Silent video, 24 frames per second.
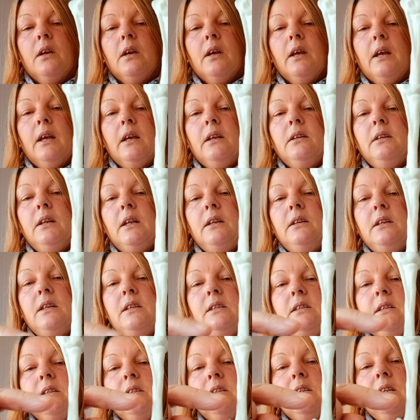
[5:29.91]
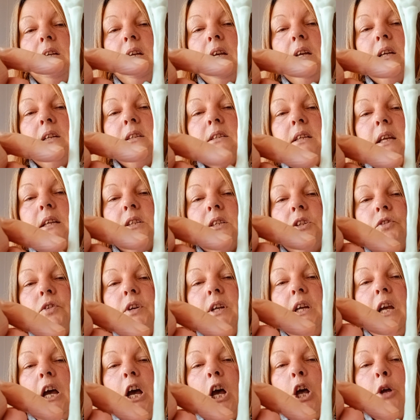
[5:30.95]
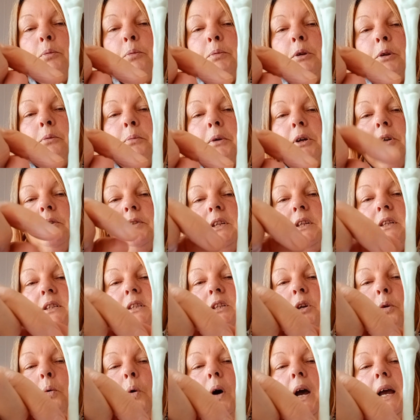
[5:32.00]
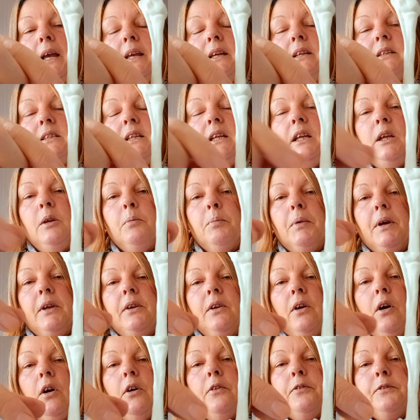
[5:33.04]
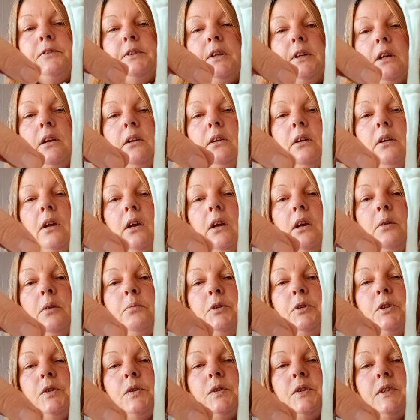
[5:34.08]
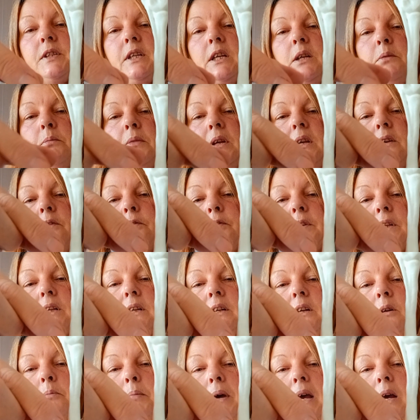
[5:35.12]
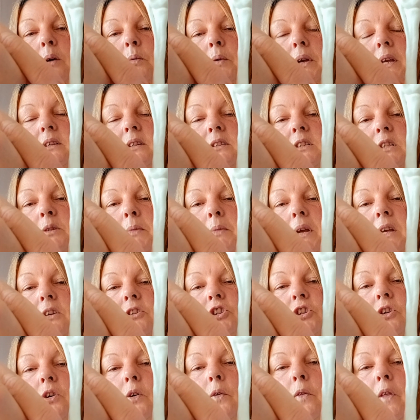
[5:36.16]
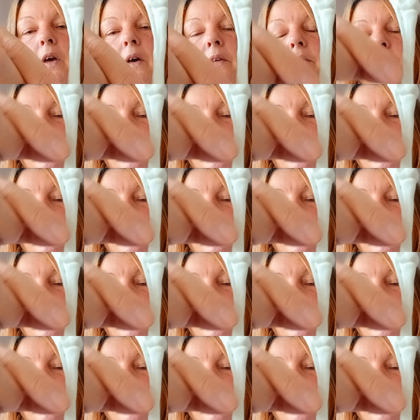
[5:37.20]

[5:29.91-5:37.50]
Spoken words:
And then this is the accessory carpal bone. It's quite deep, and often you'll see me fiddling about with his to make sure that the